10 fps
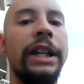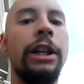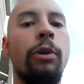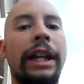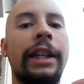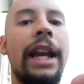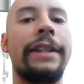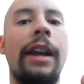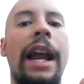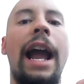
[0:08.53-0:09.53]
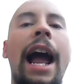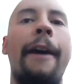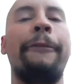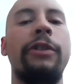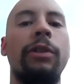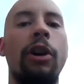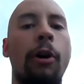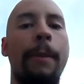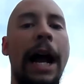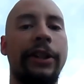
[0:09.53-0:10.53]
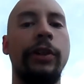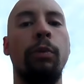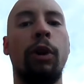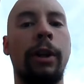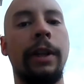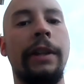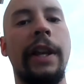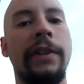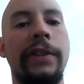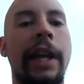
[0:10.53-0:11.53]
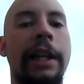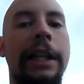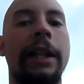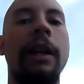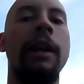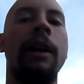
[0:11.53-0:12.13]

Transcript: video in case I have to go back to work in this city,